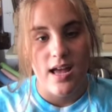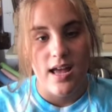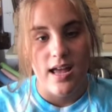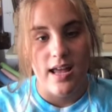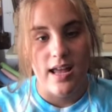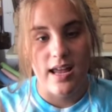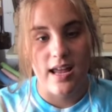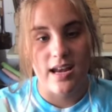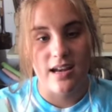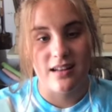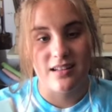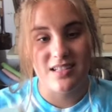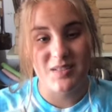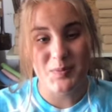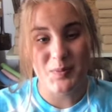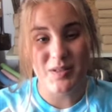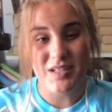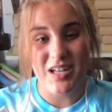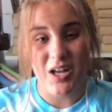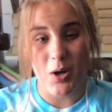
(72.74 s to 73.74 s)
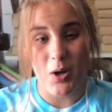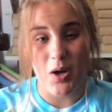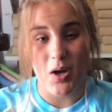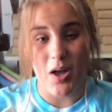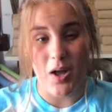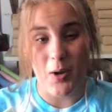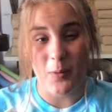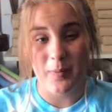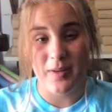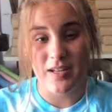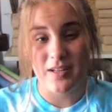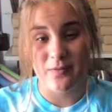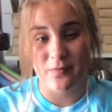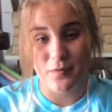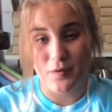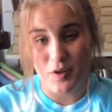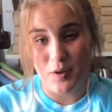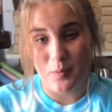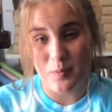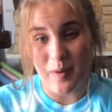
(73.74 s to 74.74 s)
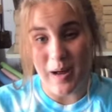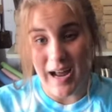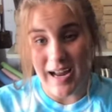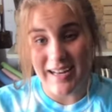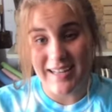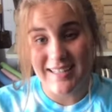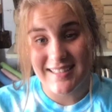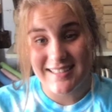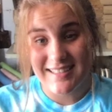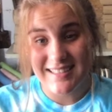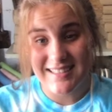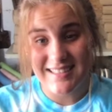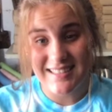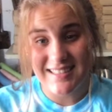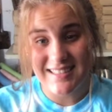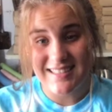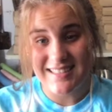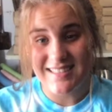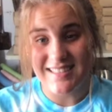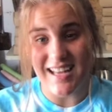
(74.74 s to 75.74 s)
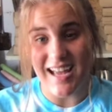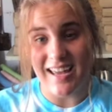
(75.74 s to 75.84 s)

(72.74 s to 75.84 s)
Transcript: And this book helped me confirm my existence,